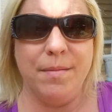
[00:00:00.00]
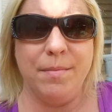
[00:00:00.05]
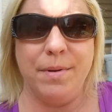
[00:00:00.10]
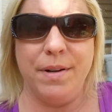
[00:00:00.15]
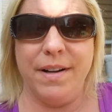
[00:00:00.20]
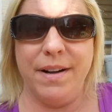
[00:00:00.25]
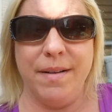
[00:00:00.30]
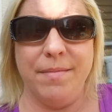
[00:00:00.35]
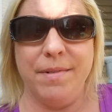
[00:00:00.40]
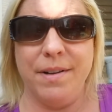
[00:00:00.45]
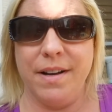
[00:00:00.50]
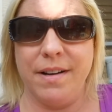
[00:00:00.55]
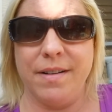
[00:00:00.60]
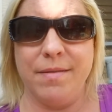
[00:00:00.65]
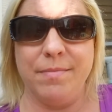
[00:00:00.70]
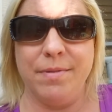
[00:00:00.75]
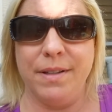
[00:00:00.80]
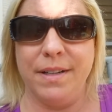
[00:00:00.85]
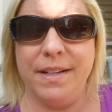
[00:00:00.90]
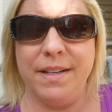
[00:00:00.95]
But I am not
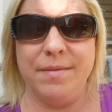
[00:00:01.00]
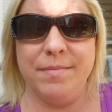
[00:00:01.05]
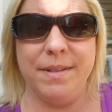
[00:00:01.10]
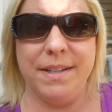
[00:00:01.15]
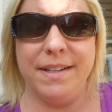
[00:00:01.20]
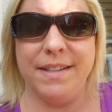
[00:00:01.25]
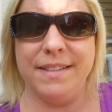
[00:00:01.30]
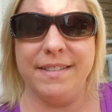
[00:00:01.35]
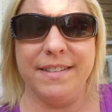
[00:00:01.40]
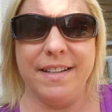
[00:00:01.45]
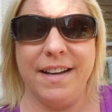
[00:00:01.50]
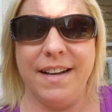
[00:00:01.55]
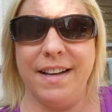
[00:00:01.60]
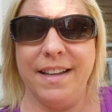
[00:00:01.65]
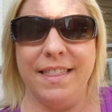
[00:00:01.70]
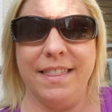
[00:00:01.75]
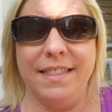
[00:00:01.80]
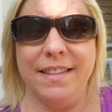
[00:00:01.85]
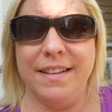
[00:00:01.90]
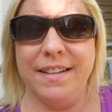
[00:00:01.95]
complaining because
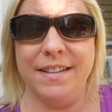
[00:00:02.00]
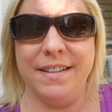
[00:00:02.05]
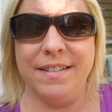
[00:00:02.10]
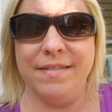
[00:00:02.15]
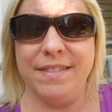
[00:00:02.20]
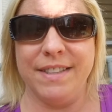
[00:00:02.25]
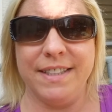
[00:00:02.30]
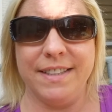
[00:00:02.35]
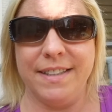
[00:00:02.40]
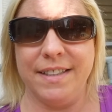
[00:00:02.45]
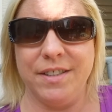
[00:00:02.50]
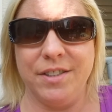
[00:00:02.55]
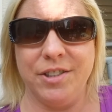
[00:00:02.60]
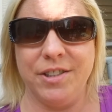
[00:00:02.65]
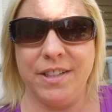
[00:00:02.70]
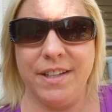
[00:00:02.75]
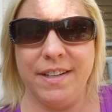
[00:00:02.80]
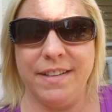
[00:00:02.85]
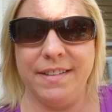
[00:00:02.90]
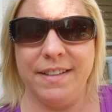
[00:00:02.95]
I love the
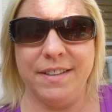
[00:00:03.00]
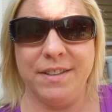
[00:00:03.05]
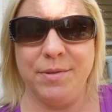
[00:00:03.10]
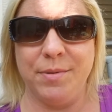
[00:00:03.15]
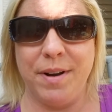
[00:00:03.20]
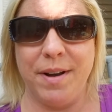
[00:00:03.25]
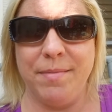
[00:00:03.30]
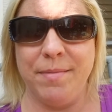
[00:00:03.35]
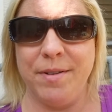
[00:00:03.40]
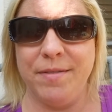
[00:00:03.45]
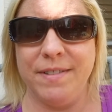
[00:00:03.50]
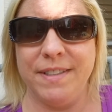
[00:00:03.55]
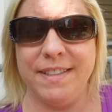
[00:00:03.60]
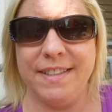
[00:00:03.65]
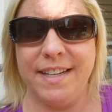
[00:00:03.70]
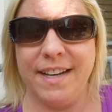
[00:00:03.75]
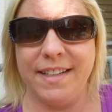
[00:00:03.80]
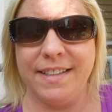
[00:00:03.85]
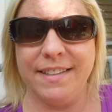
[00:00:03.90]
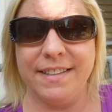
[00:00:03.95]
sunshine. That's why I moved to
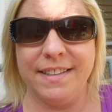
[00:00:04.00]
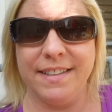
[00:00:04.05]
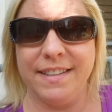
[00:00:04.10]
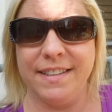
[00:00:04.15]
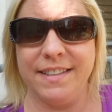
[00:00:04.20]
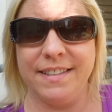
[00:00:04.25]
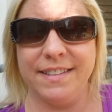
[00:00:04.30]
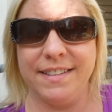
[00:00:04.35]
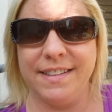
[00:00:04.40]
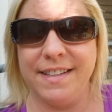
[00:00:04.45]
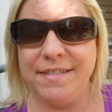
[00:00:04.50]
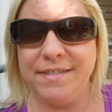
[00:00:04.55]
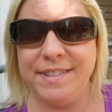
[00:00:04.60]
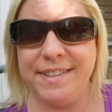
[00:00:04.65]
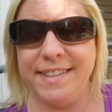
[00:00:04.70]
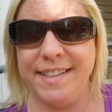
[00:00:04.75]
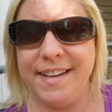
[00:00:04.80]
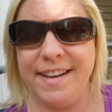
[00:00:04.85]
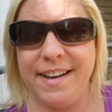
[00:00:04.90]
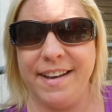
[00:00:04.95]
Texas, left
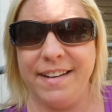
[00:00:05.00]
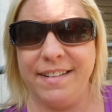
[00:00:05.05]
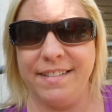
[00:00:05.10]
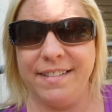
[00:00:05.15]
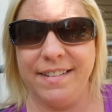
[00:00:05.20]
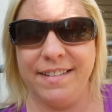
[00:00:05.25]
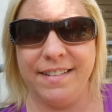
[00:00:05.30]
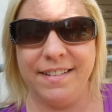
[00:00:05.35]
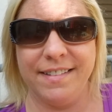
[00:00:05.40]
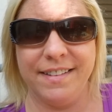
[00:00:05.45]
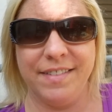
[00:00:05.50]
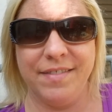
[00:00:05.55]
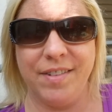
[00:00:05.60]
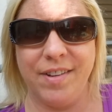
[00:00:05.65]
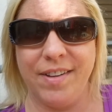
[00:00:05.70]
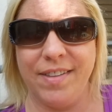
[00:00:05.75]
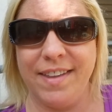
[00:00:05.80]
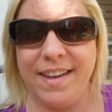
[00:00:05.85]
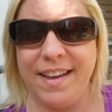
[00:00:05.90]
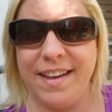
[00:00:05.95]
Seattle, leave
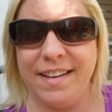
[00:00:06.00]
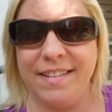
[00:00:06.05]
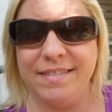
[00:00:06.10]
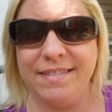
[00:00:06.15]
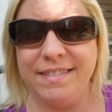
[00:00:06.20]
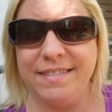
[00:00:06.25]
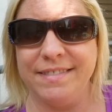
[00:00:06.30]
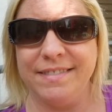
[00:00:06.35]
all that